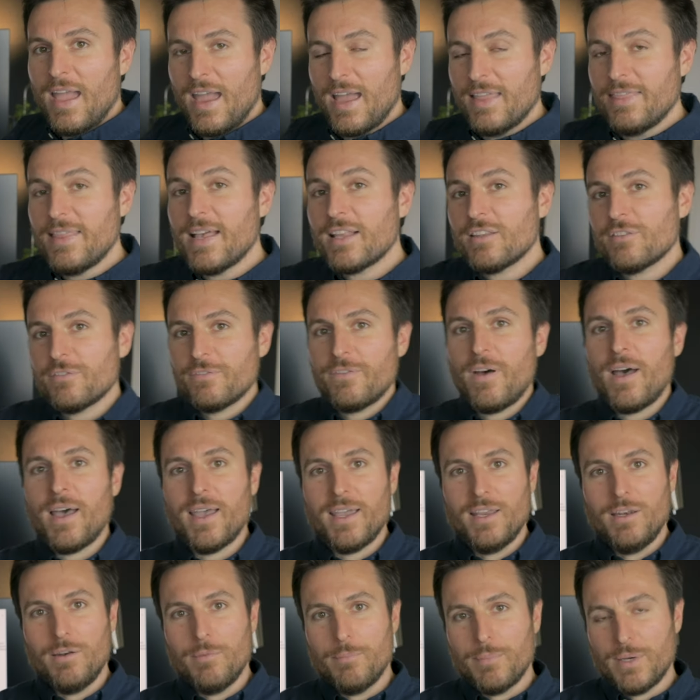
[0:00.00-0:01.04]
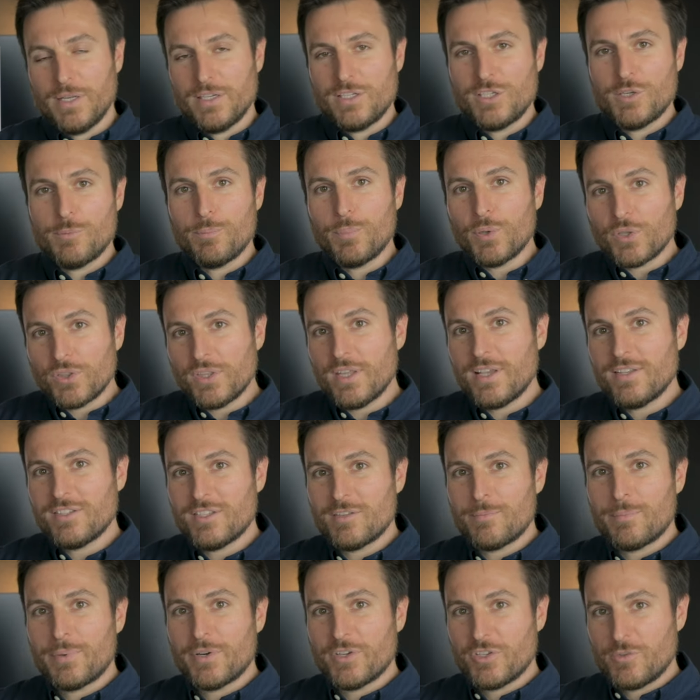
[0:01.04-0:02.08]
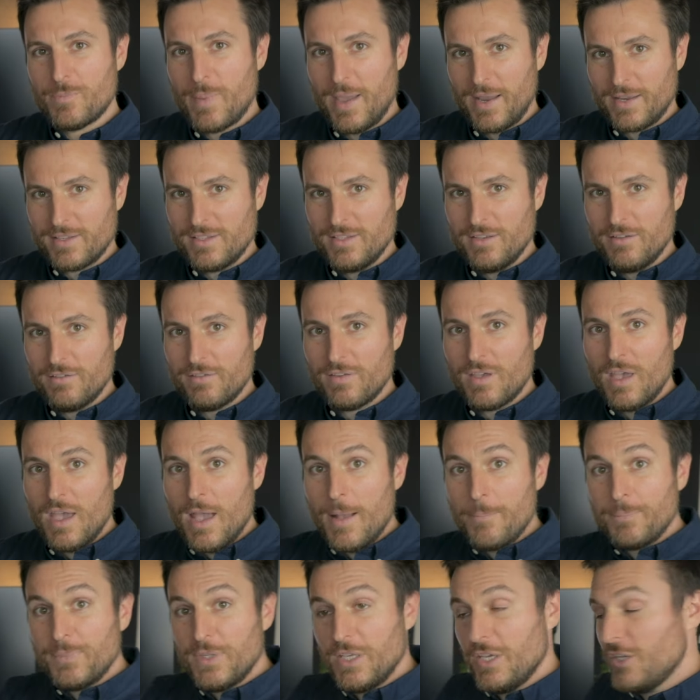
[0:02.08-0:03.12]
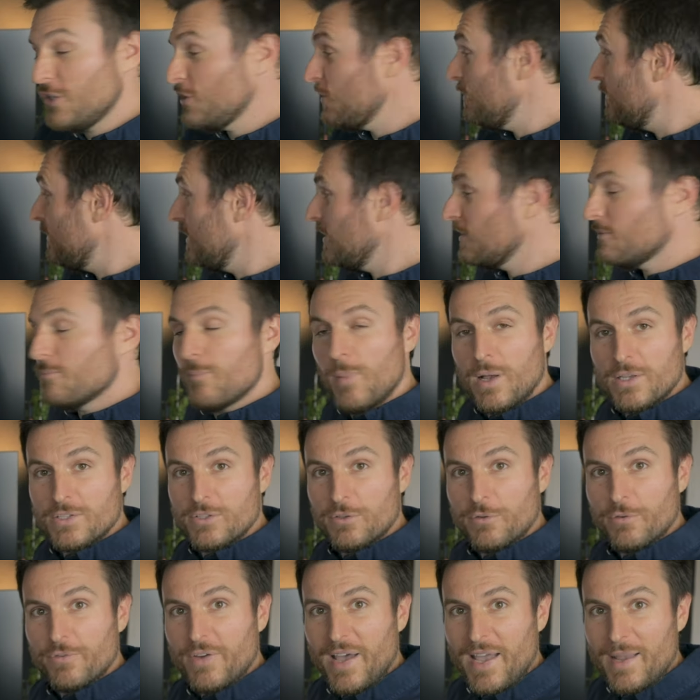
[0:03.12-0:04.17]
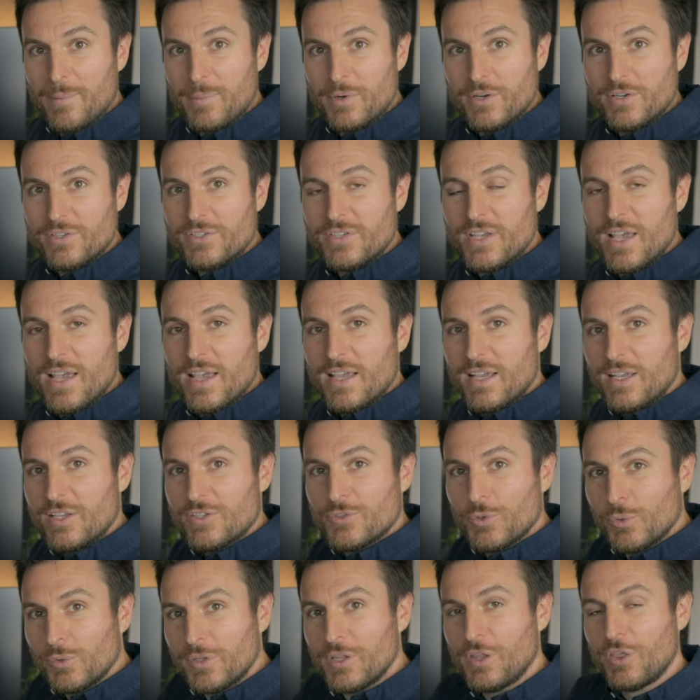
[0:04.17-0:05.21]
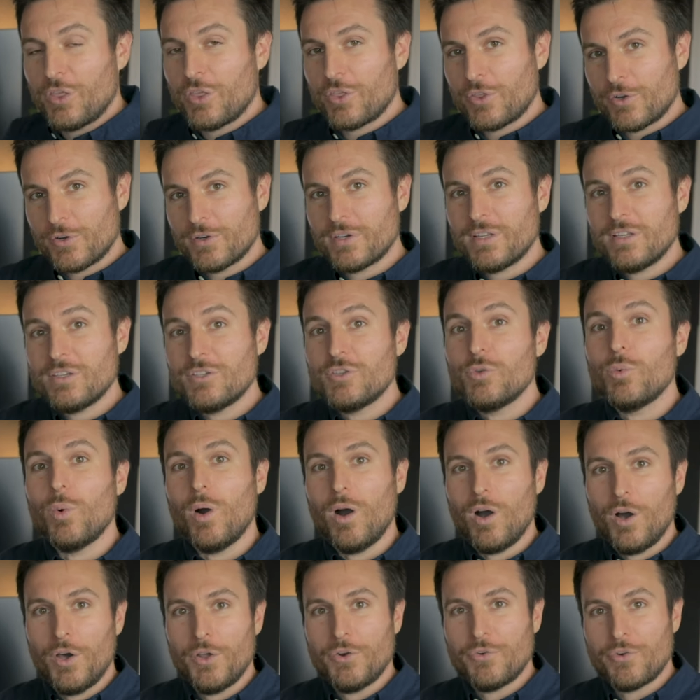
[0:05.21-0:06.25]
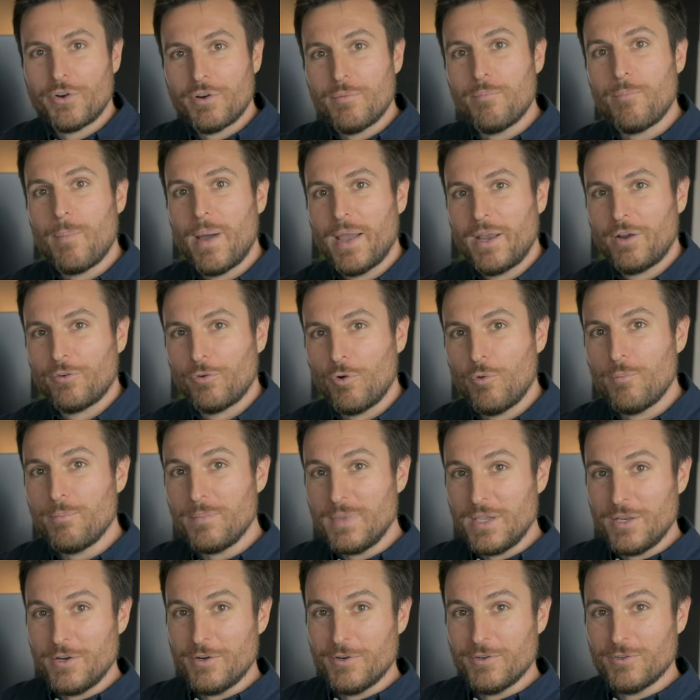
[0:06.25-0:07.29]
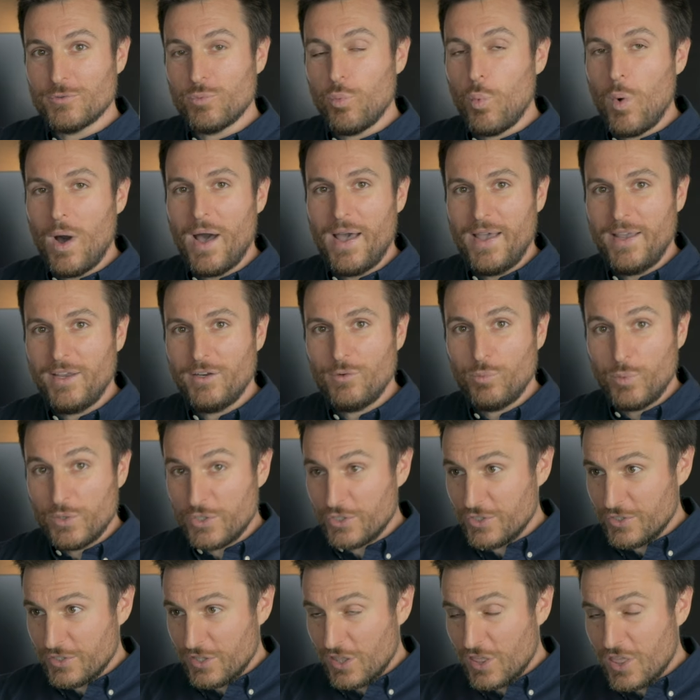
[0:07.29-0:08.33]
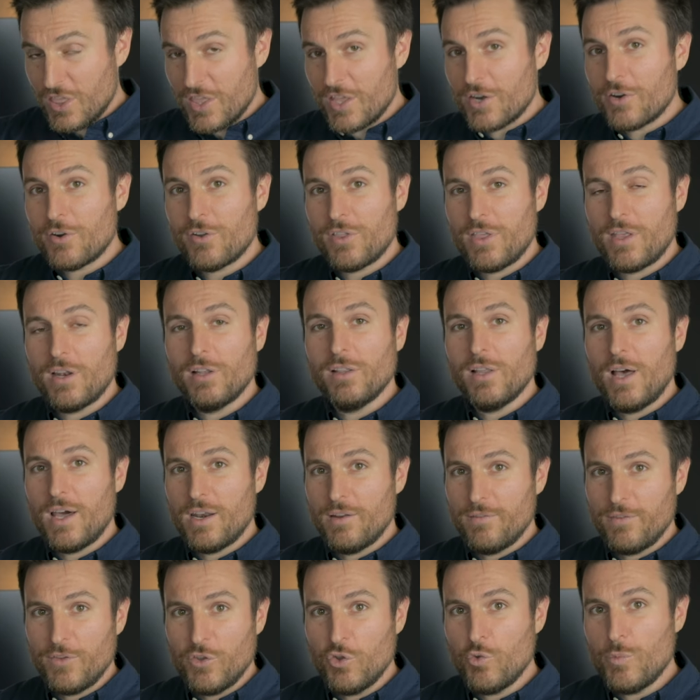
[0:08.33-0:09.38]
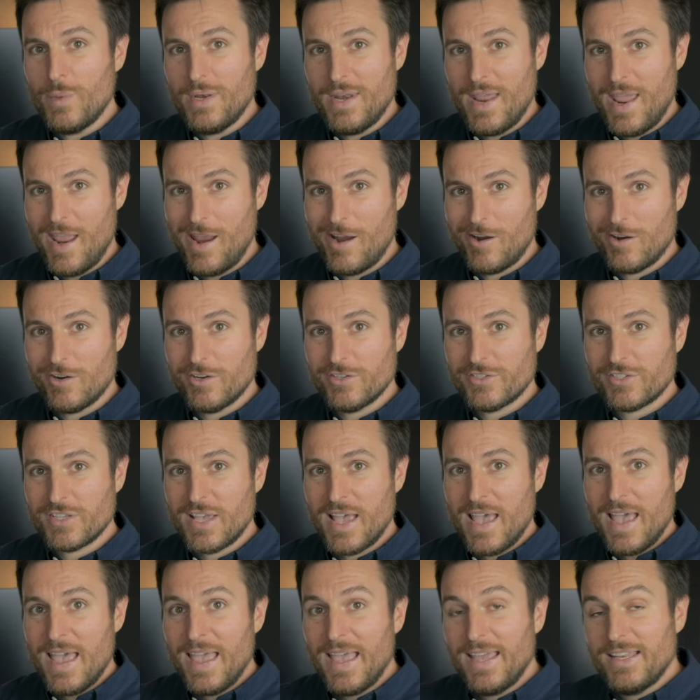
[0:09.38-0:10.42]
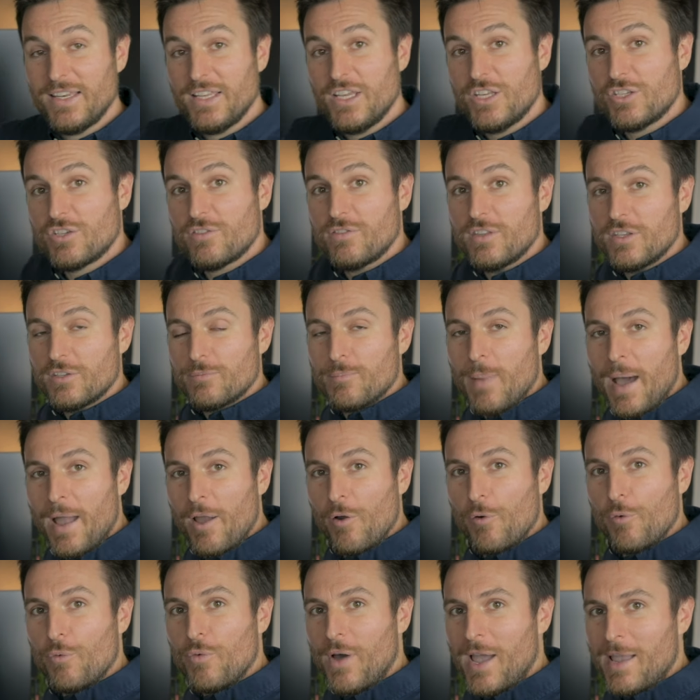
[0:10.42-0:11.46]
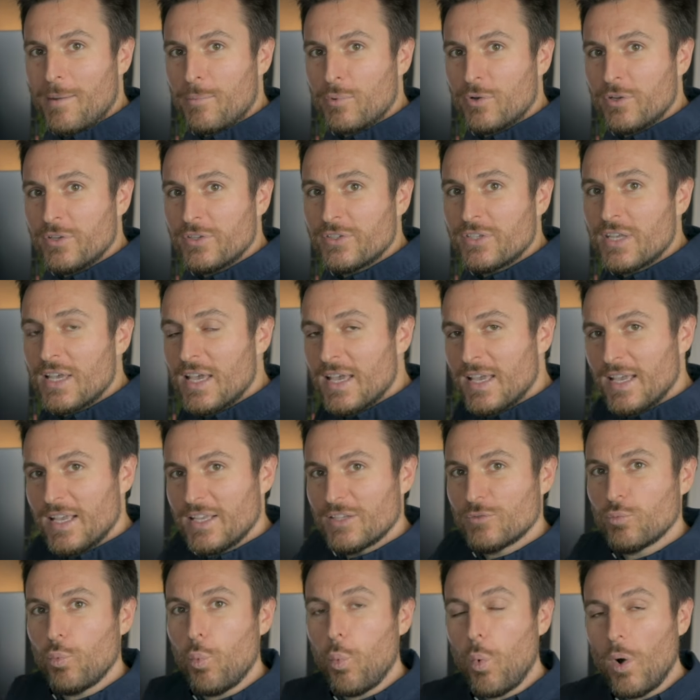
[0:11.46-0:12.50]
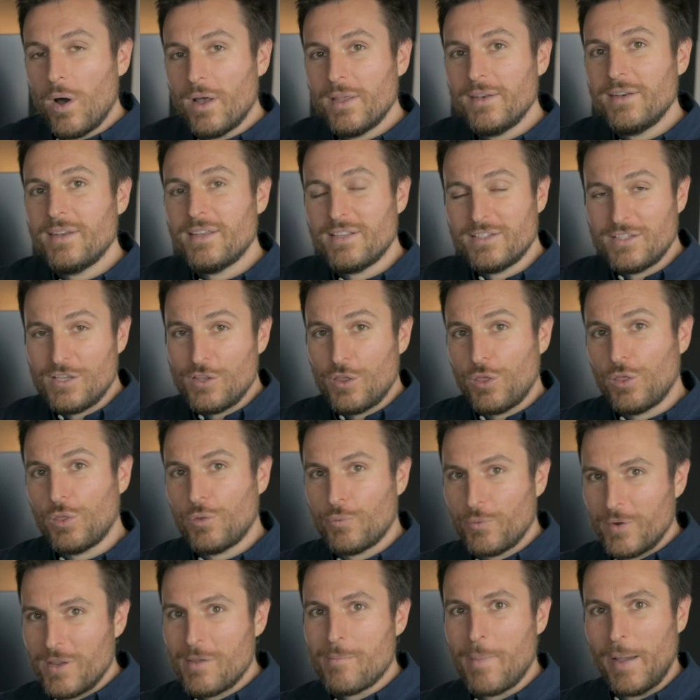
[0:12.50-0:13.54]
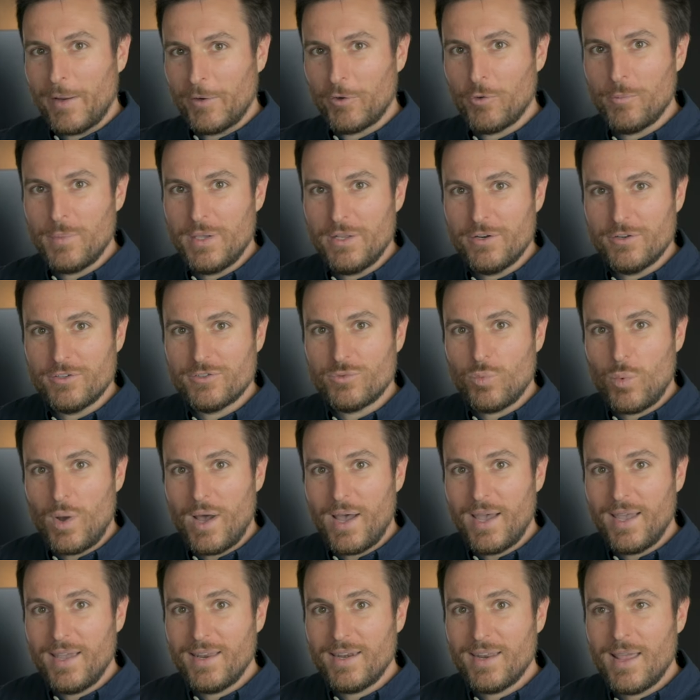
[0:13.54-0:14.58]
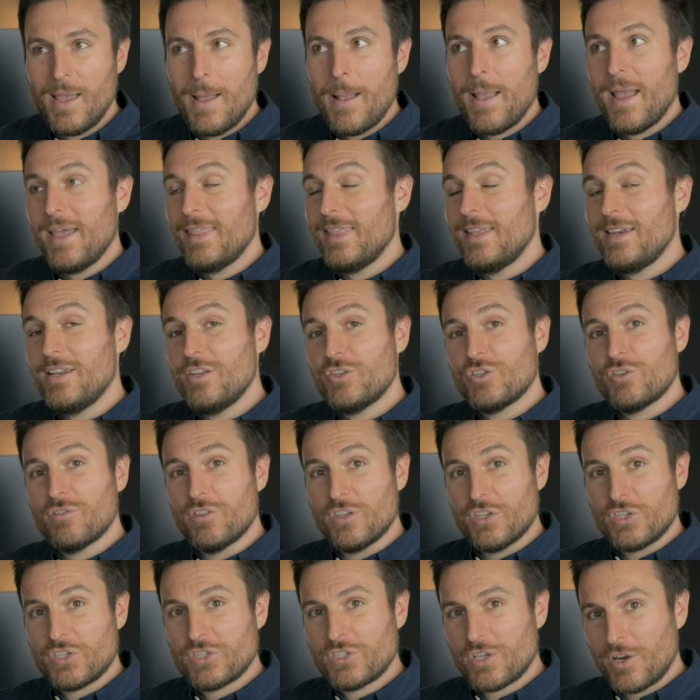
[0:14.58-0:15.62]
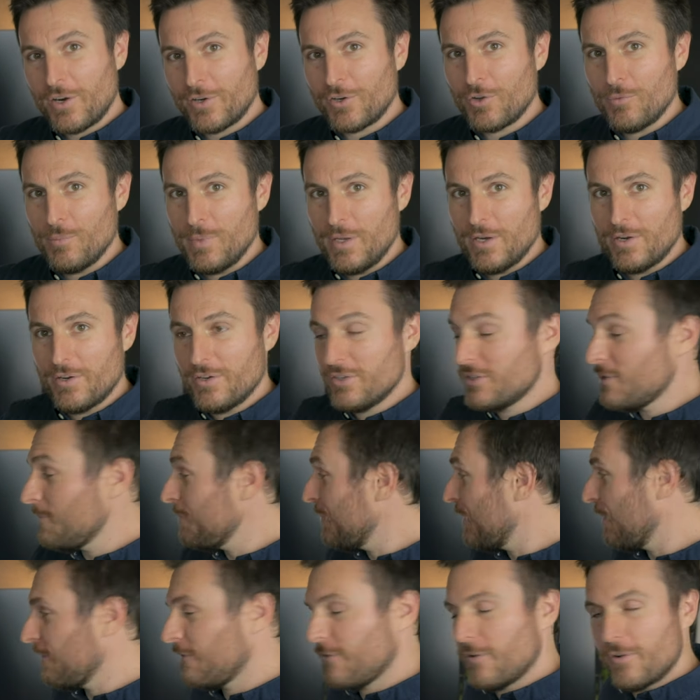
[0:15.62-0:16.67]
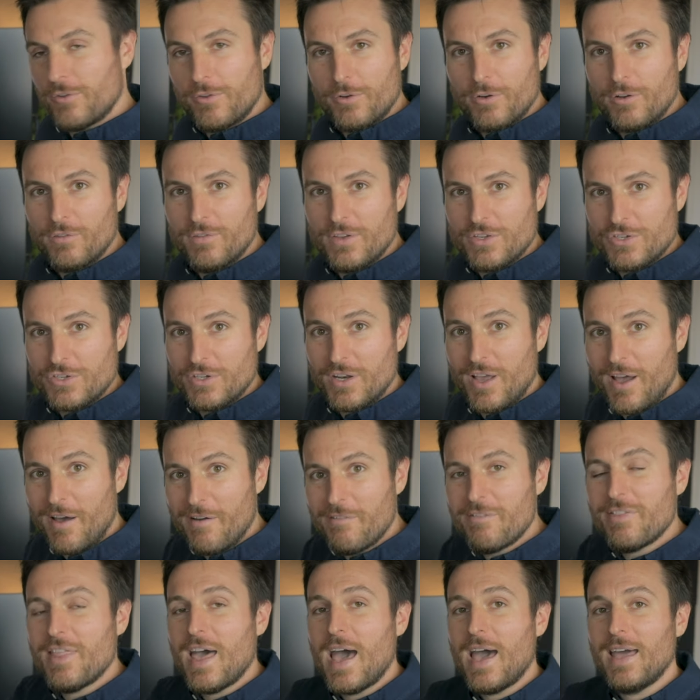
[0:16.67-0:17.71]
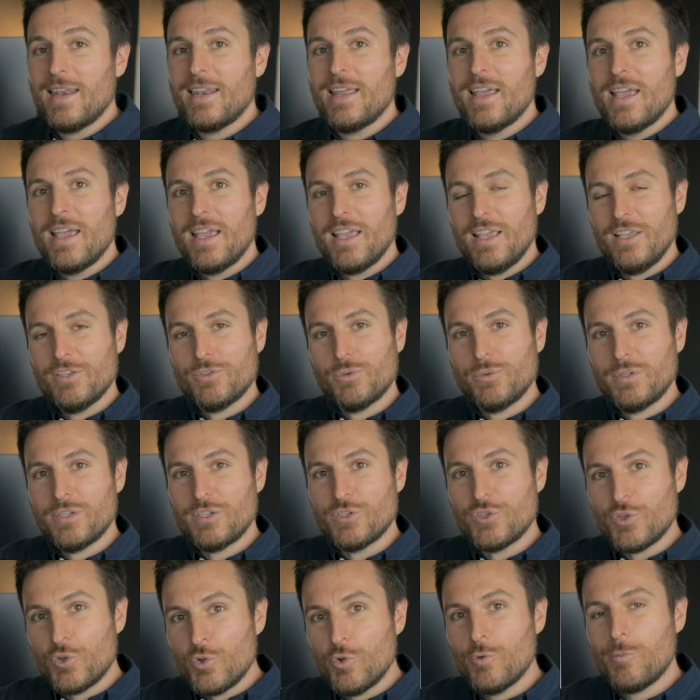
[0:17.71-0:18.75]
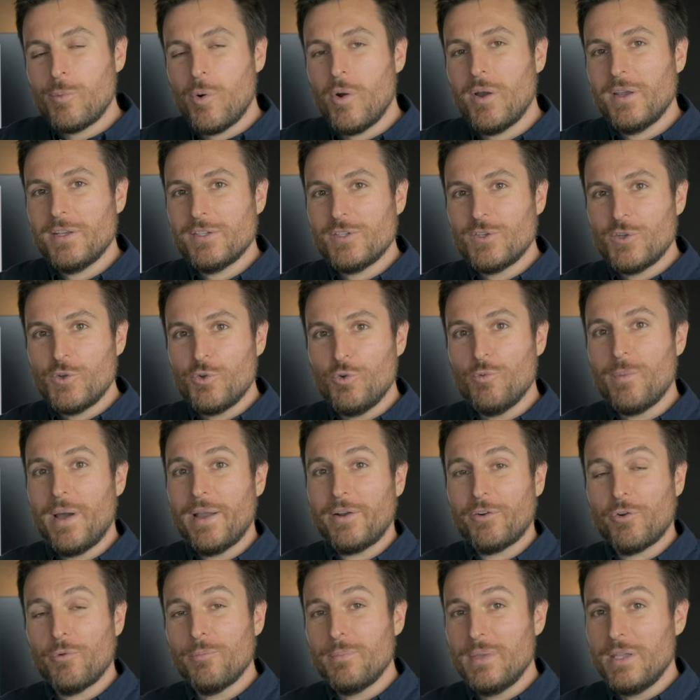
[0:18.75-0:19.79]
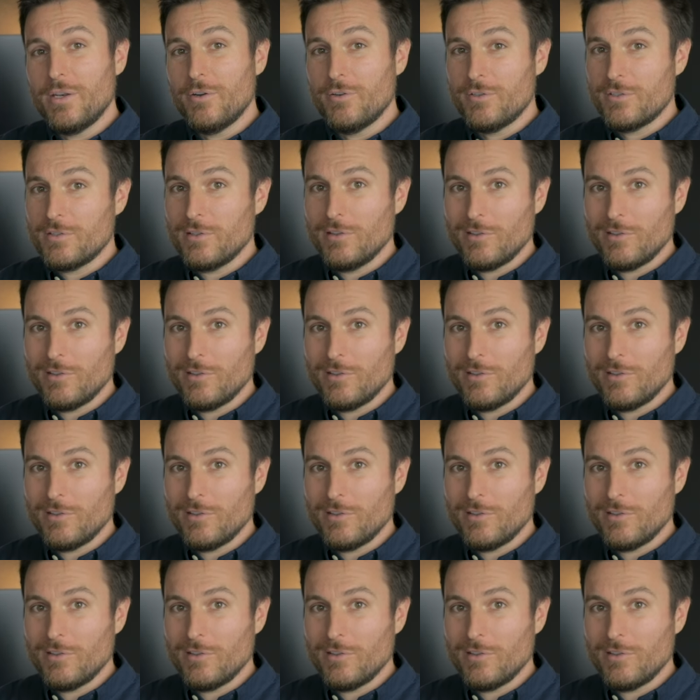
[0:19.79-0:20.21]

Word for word: And that's fine, but to put things in perspective, each of these muscle fibers is only 30 to 100 micrometers wide, which is thinner than a lot of human hairs. And each of these myofibrils is 1 to 3 micrometers wide. And then each of the sarcomeres, a further division of that, is only 2.2 micrometers